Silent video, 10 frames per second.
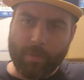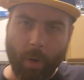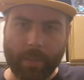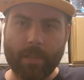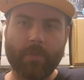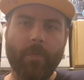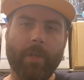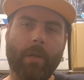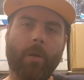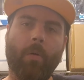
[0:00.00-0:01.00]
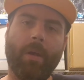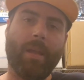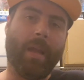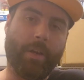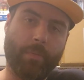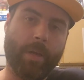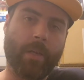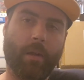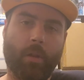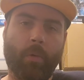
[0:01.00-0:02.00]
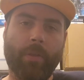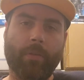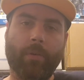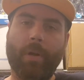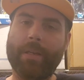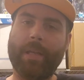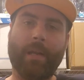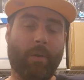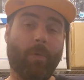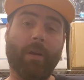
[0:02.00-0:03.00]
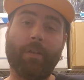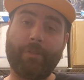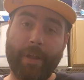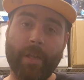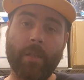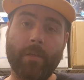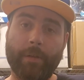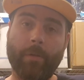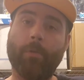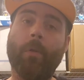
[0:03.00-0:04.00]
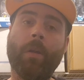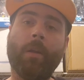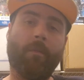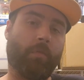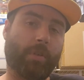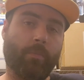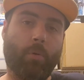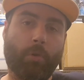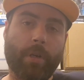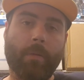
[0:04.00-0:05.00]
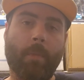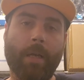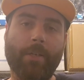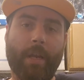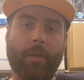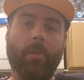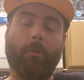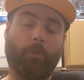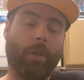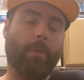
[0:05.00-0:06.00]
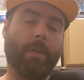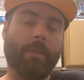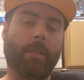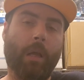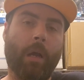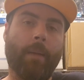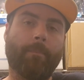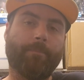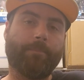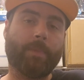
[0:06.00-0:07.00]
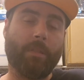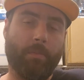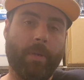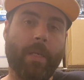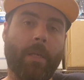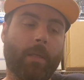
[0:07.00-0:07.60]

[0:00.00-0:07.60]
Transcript: to watch this video and you made it all the way through, again, I want to thank you for supporting my channel. It really means a lot to me.